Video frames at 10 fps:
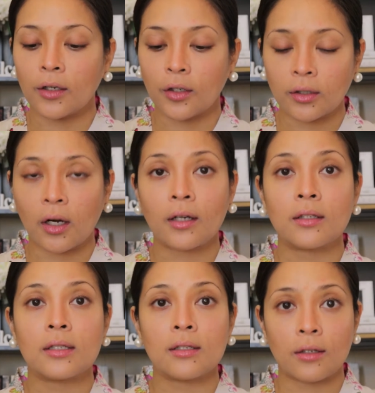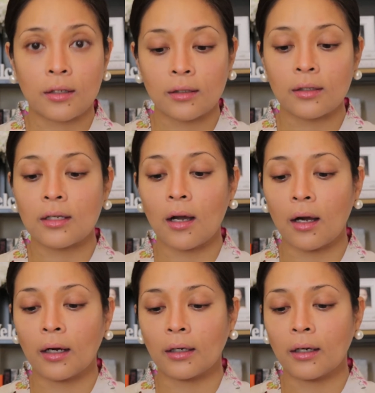your dark circles
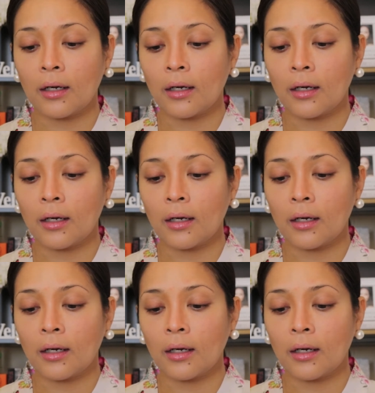are